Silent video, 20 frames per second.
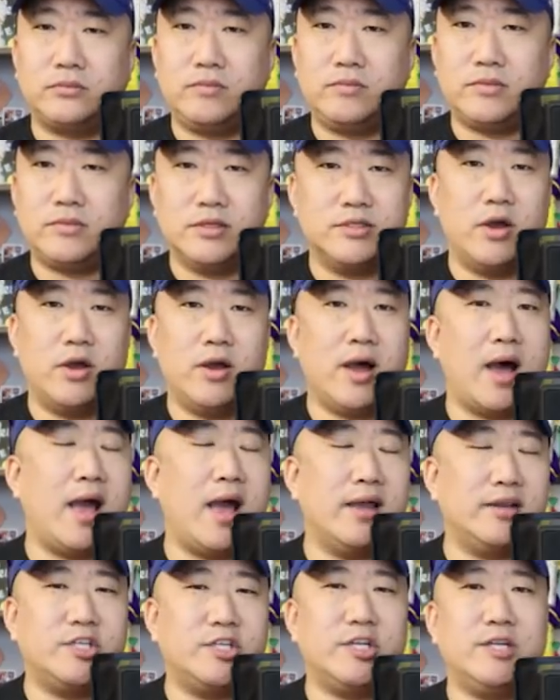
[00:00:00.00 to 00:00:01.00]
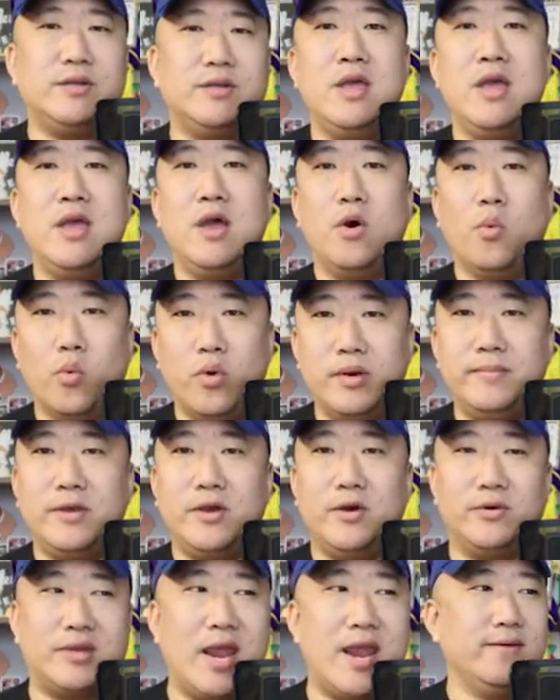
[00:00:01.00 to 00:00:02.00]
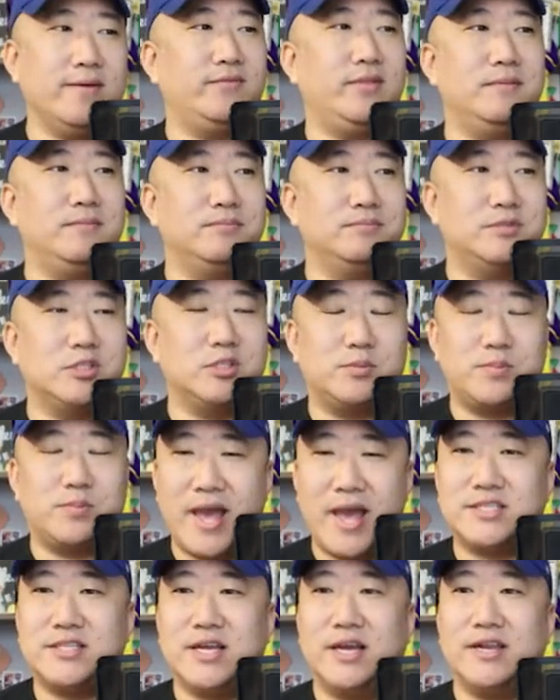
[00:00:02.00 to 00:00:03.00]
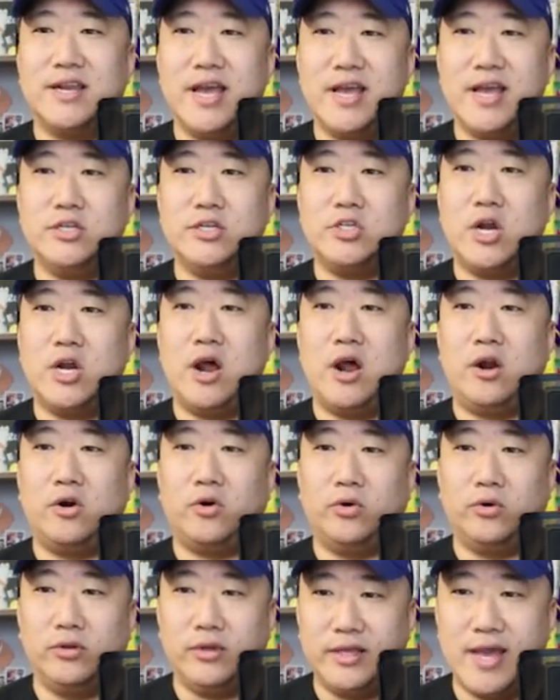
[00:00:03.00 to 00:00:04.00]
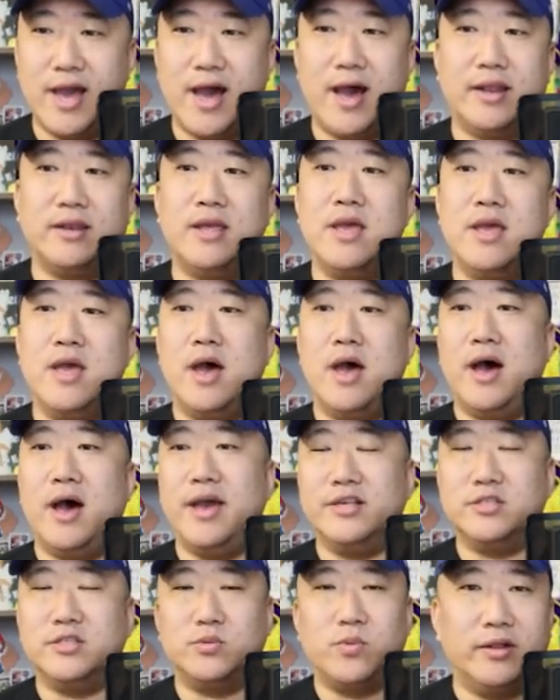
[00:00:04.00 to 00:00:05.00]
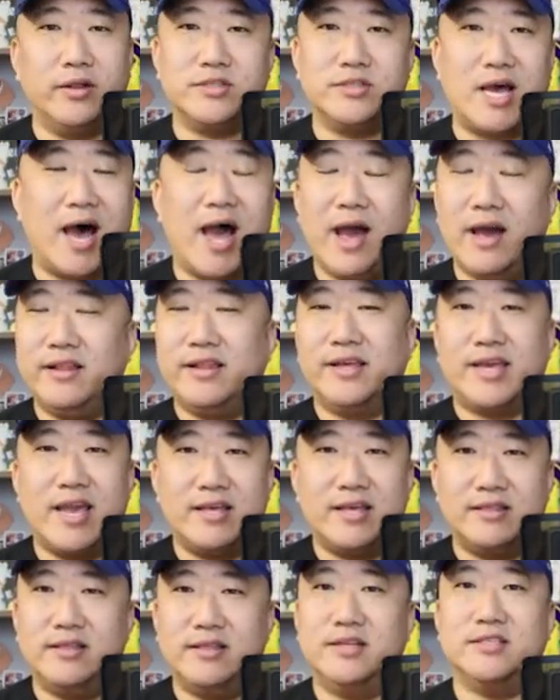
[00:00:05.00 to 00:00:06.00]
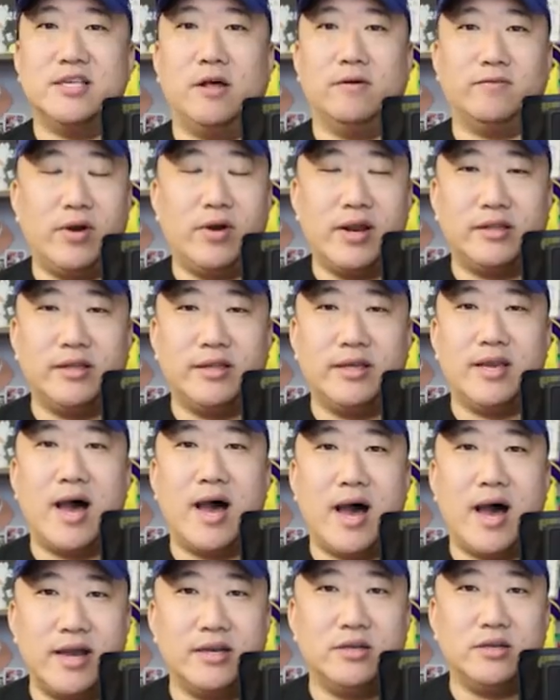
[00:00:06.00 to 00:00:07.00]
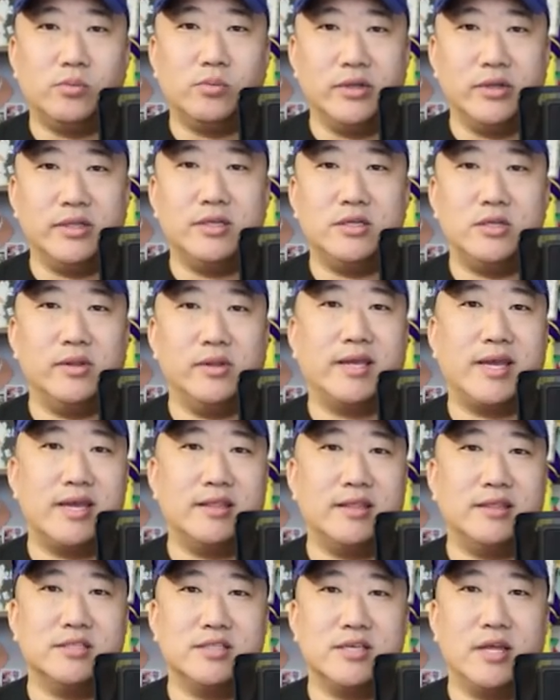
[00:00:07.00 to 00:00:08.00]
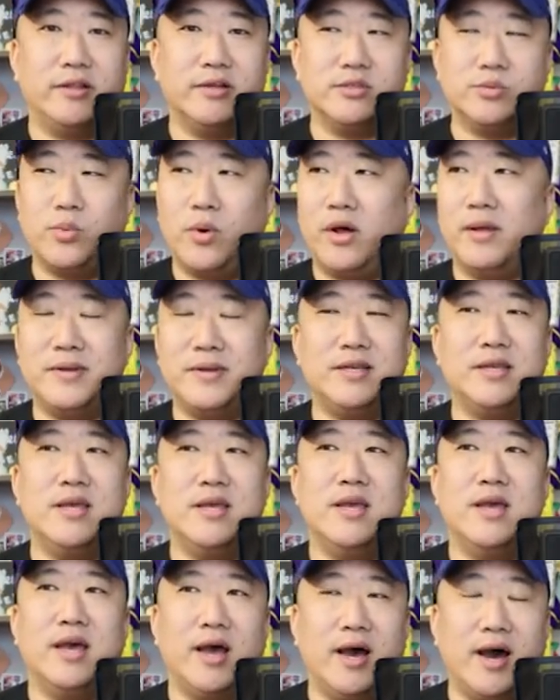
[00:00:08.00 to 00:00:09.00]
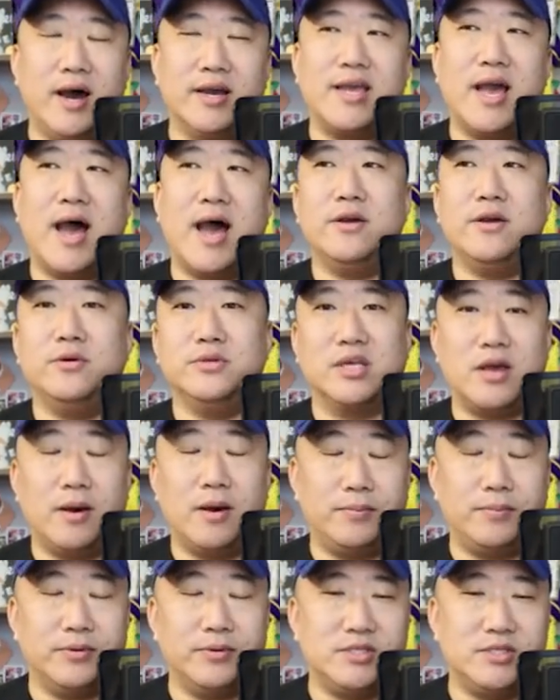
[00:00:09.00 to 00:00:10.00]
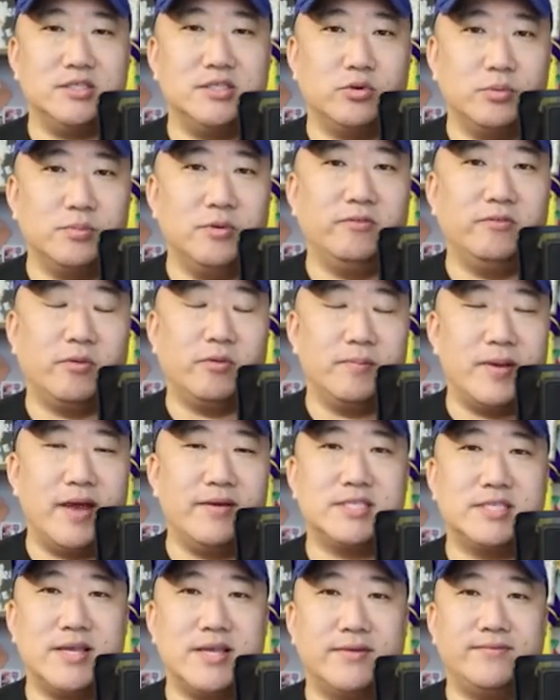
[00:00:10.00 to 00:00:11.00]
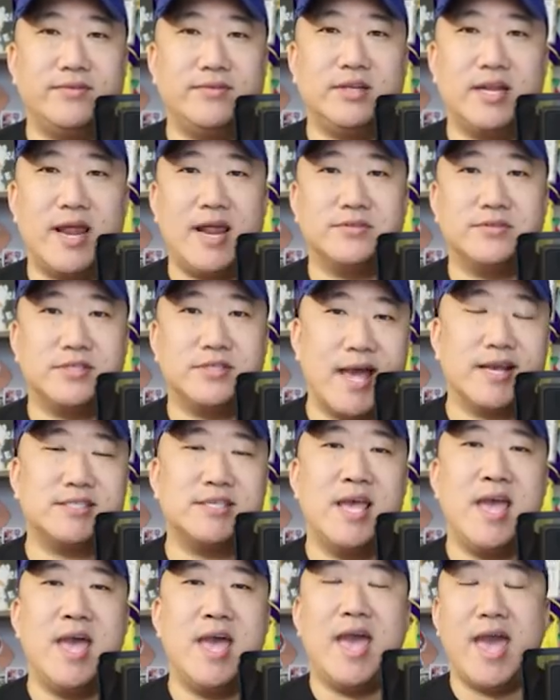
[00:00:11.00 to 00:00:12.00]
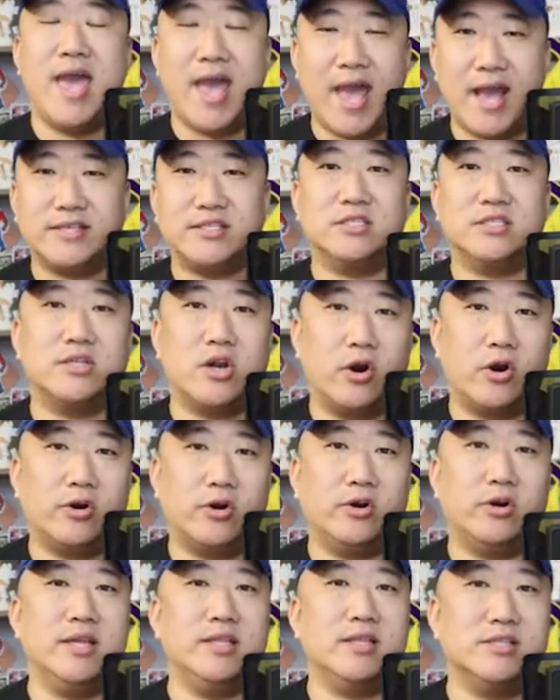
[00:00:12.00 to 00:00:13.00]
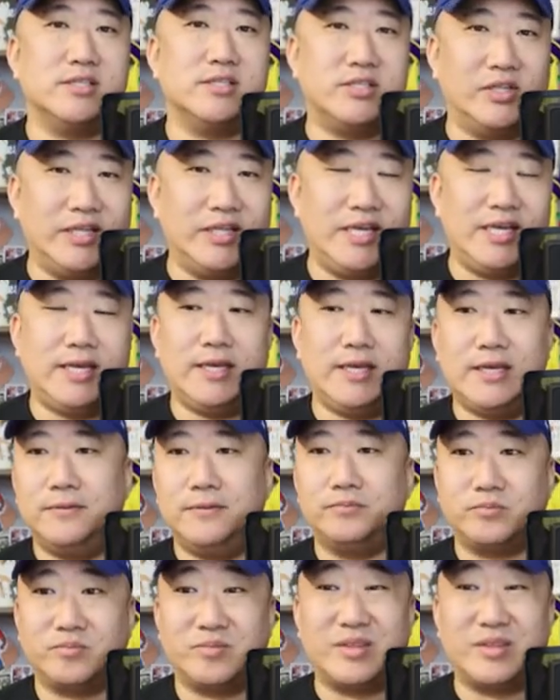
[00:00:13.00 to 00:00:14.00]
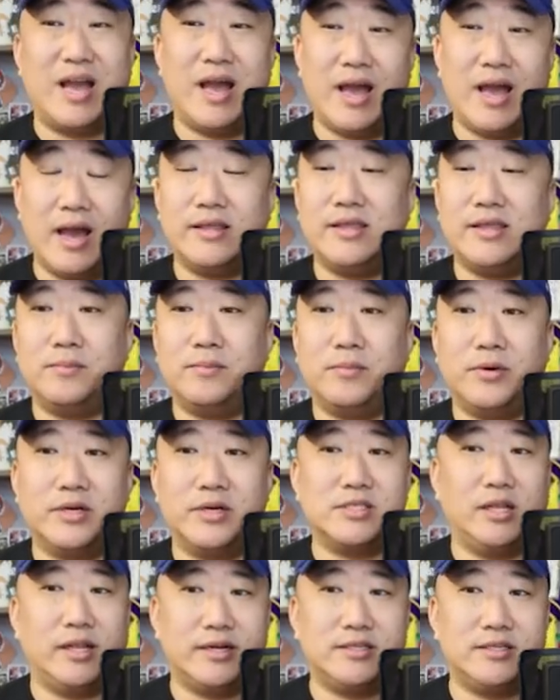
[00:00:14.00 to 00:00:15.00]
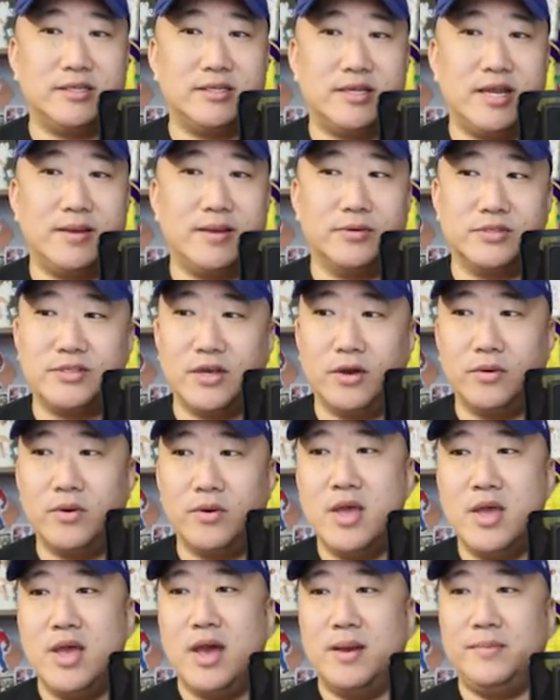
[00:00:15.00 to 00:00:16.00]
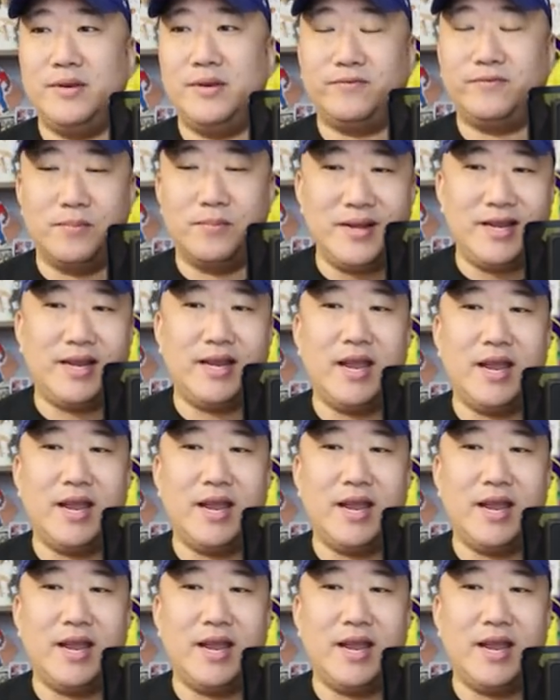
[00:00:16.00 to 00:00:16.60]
So I actually would be okay if they just passed on edge uh, early on, uh, as well as I, I like Anthony Zell. Frankly, I, I really do like Anthony Zell as well. I mean, uh, a guy who's a couple seasons removed from having seven and a half sacks as a starter in this league, I, I think he brings a lot to the table. So, I mean, for me,